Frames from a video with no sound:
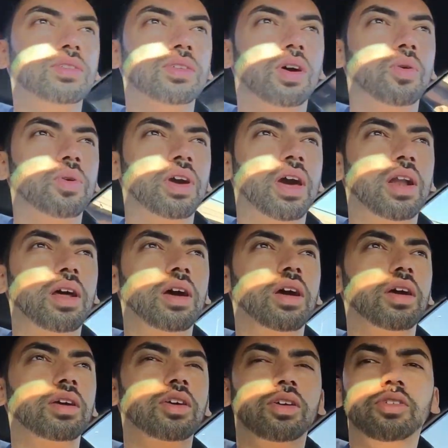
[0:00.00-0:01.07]
So we got
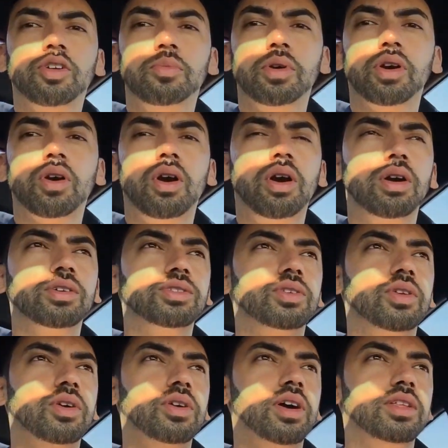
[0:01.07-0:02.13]
a good group of cars,
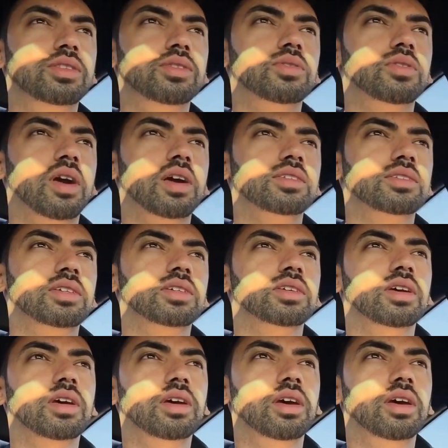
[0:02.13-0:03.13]
you know, nothing too crazy.